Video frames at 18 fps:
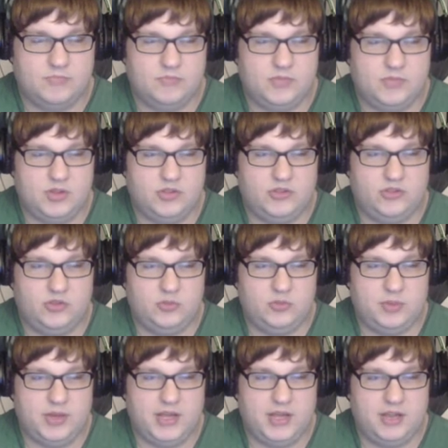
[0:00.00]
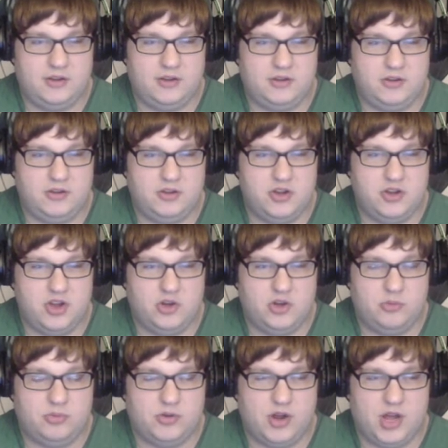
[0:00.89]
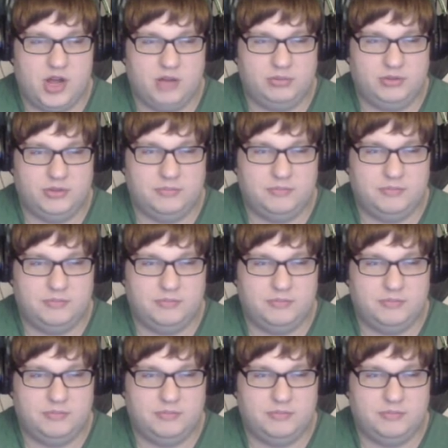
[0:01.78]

A Zubat, no problem.